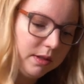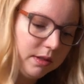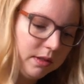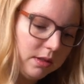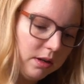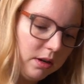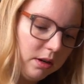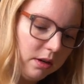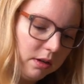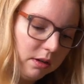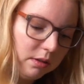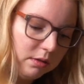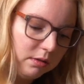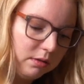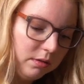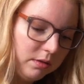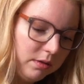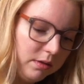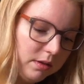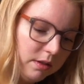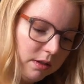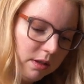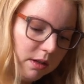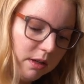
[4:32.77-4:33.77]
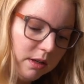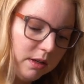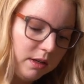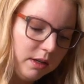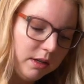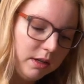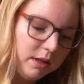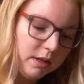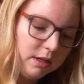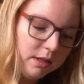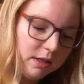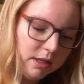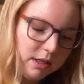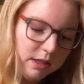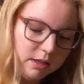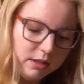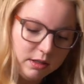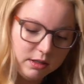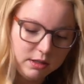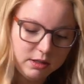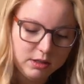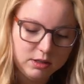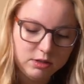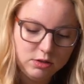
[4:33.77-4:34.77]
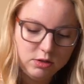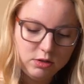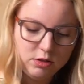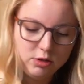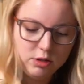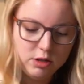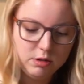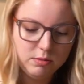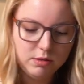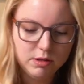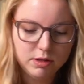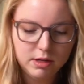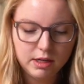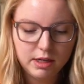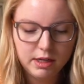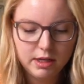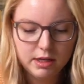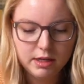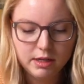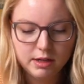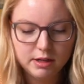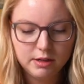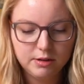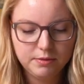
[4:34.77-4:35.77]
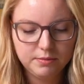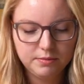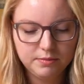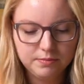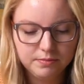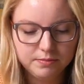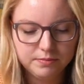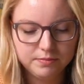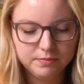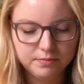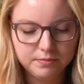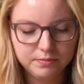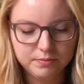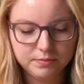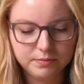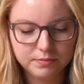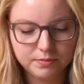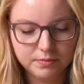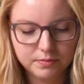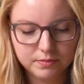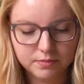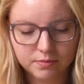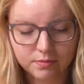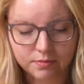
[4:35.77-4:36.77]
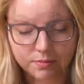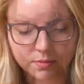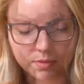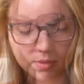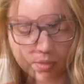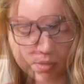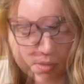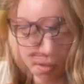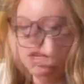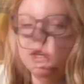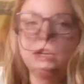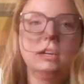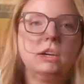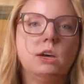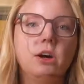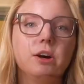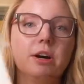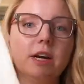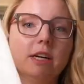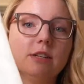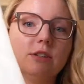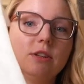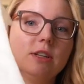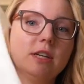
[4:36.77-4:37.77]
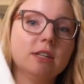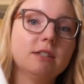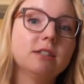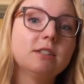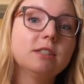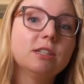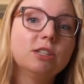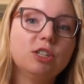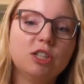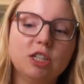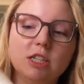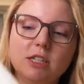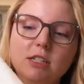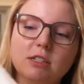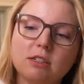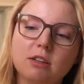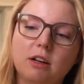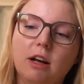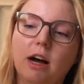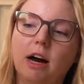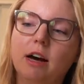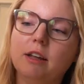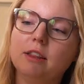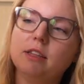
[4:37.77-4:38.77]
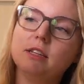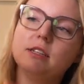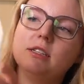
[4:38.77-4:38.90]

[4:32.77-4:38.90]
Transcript: It's all distributed. Okay, so this is a cheesecloth.